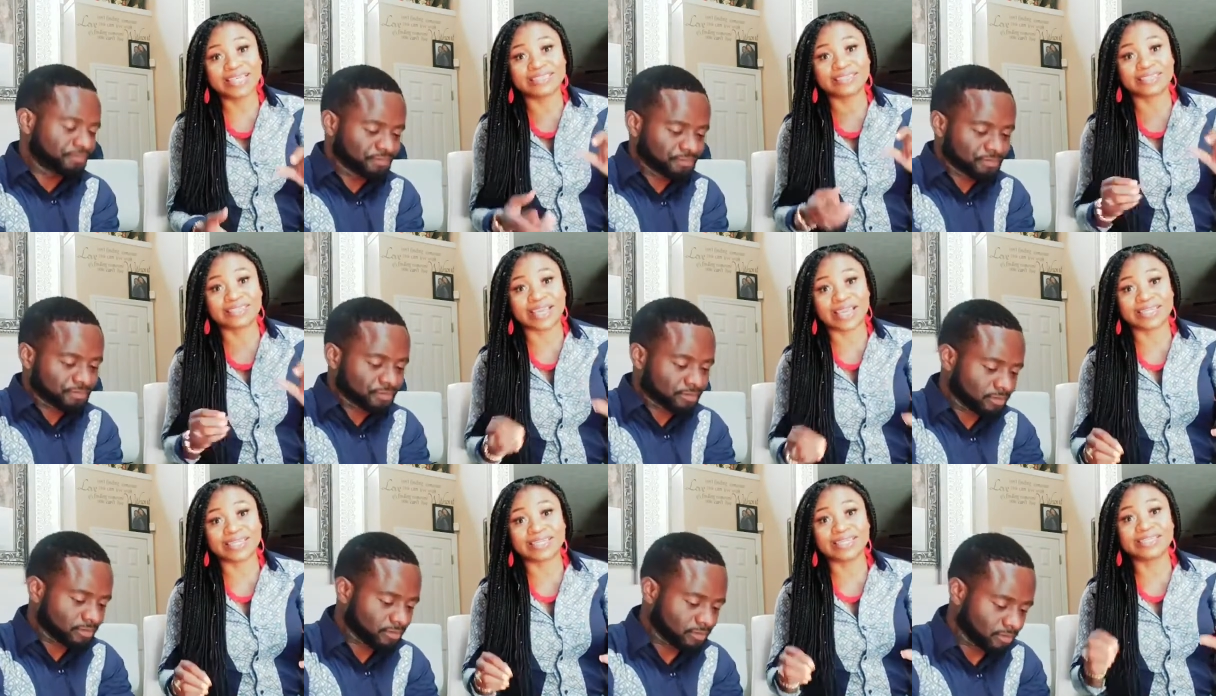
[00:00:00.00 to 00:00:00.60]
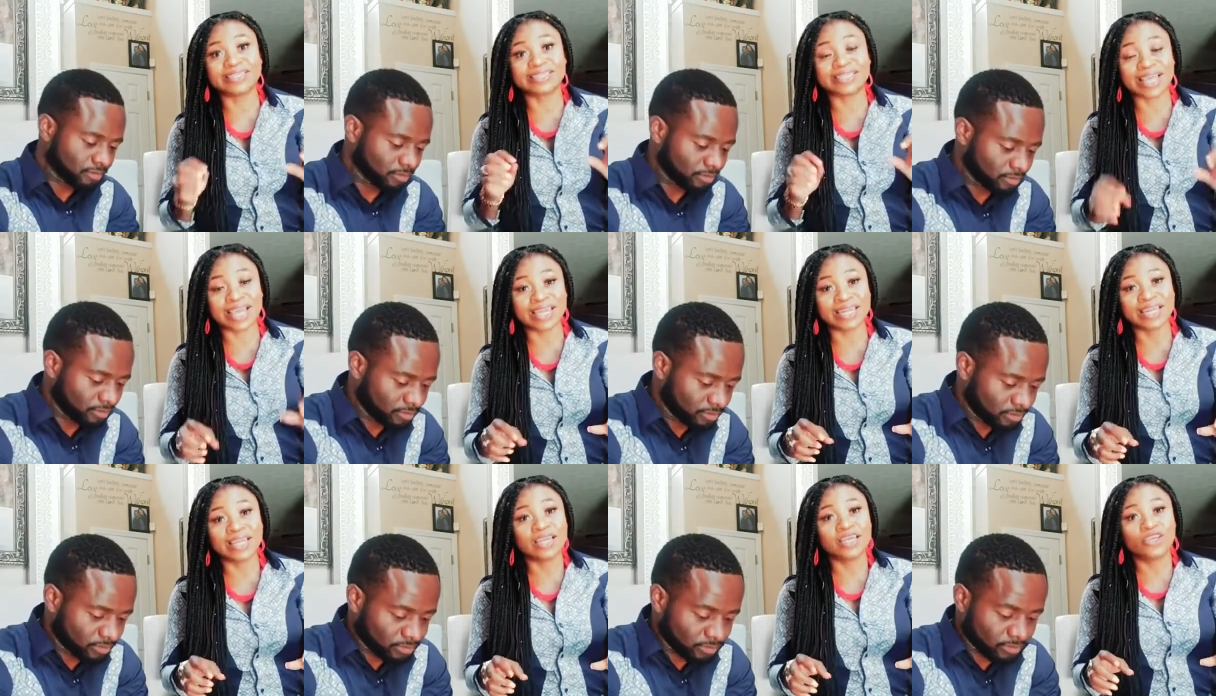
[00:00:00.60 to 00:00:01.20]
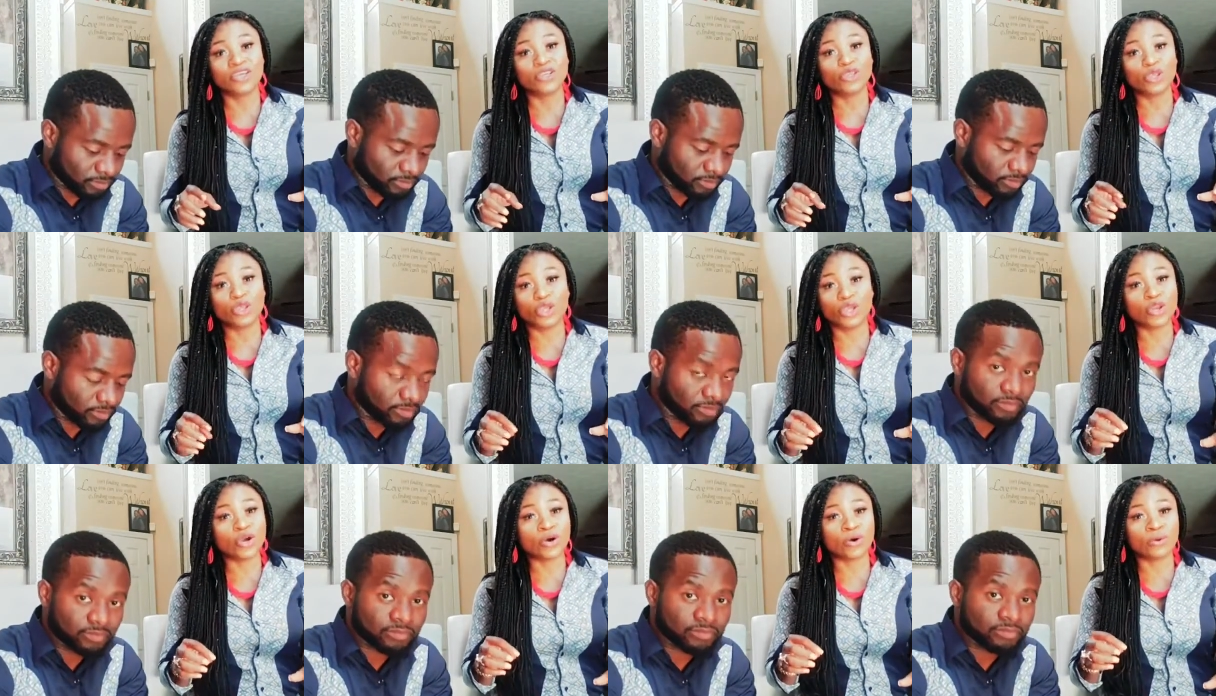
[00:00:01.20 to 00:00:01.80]
Speaker 1: said, he said,
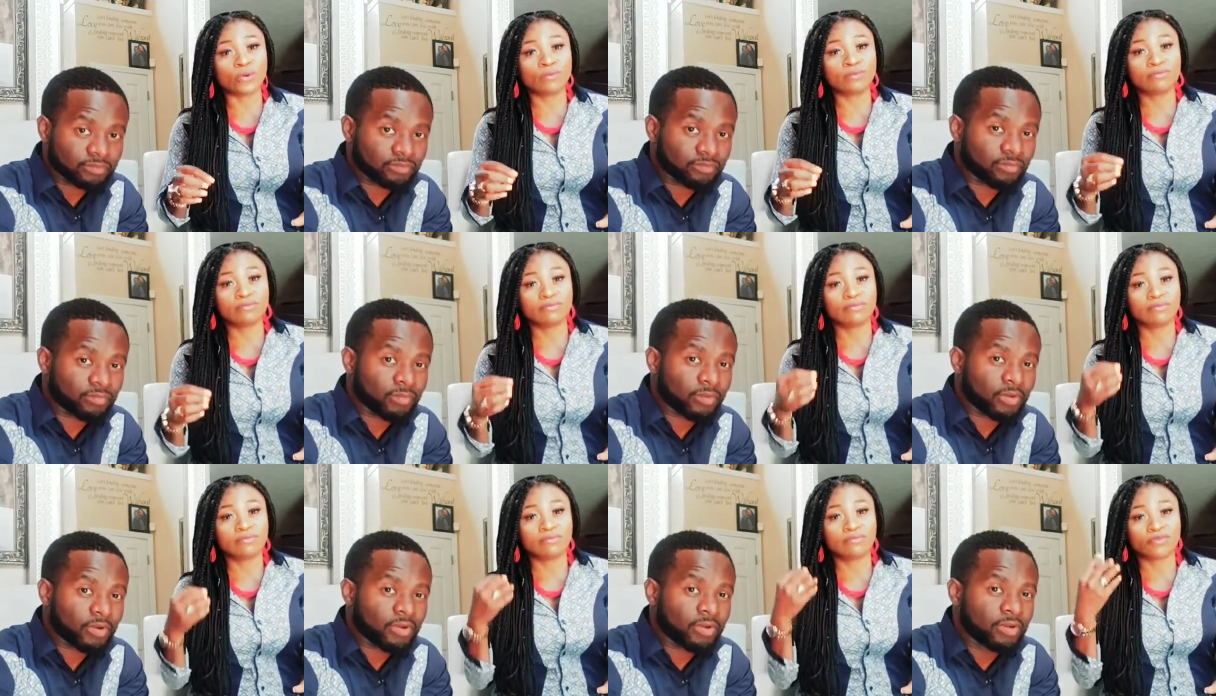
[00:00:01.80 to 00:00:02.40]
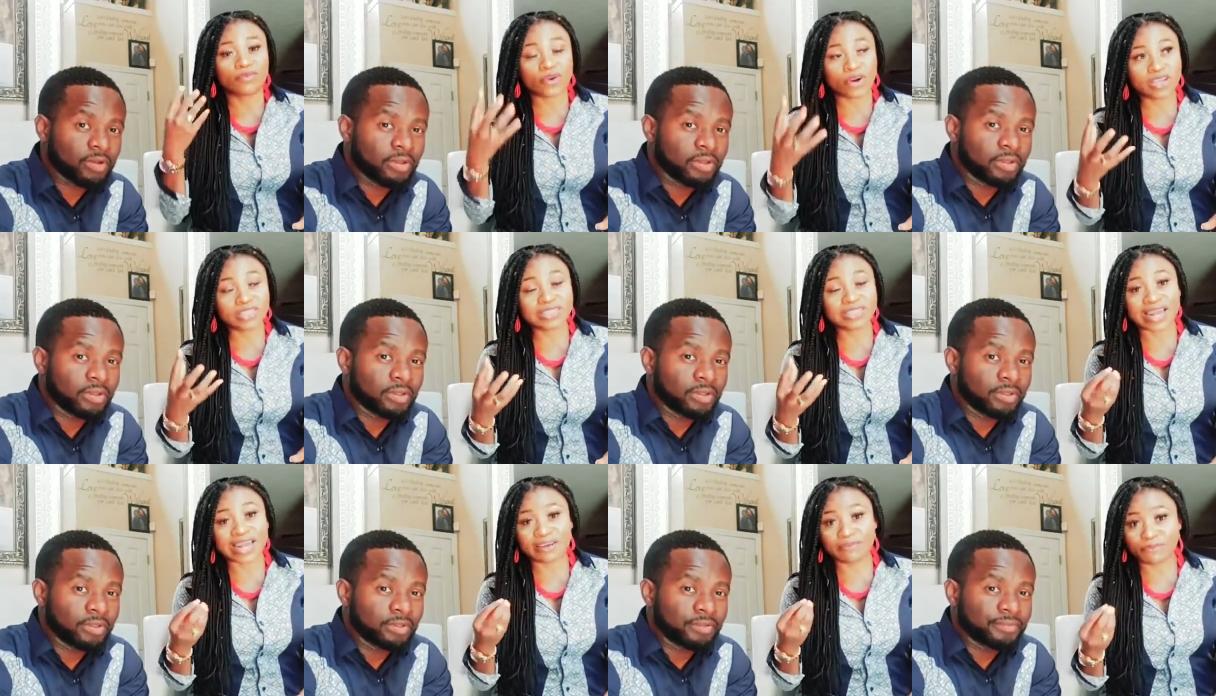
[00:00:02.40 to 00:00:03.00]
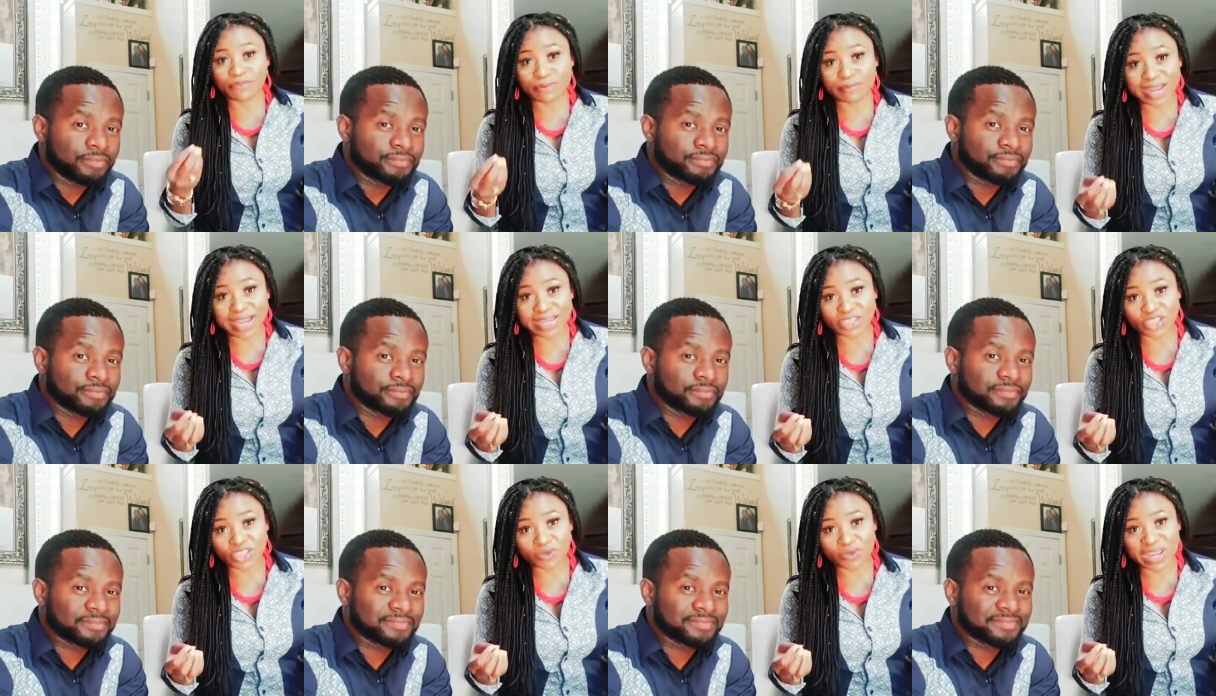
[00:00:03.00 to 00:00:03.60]
you know, for us that are from
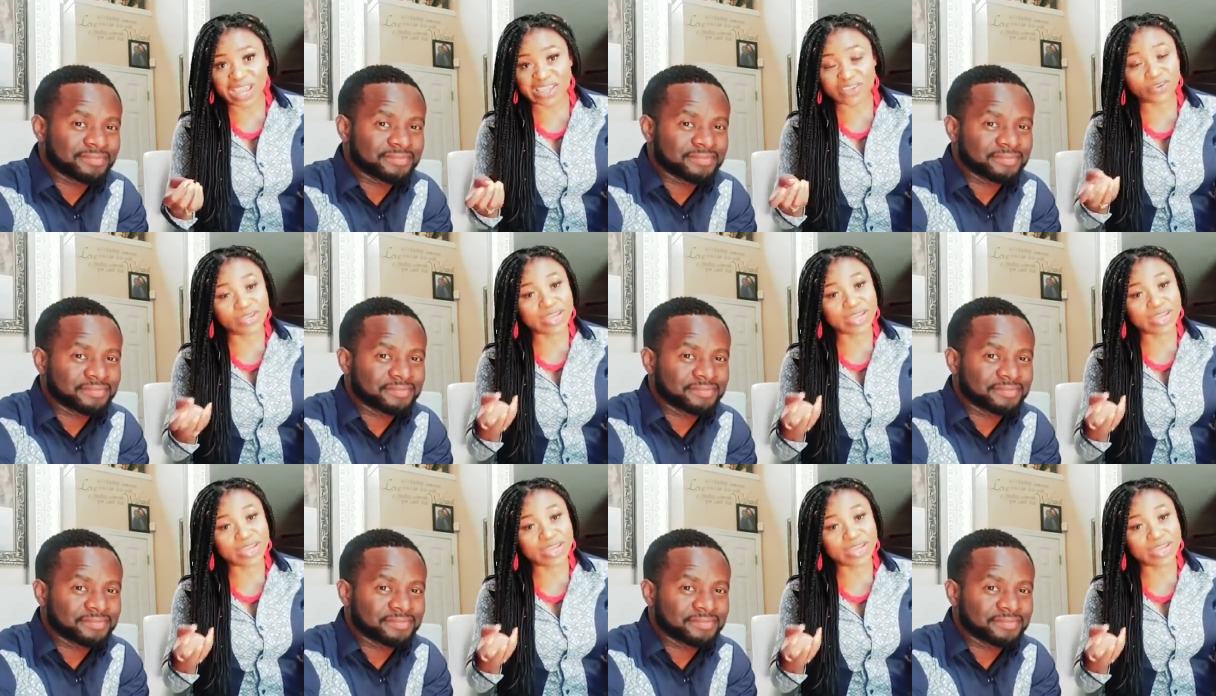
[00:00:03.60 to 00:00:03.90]
Nigeria, you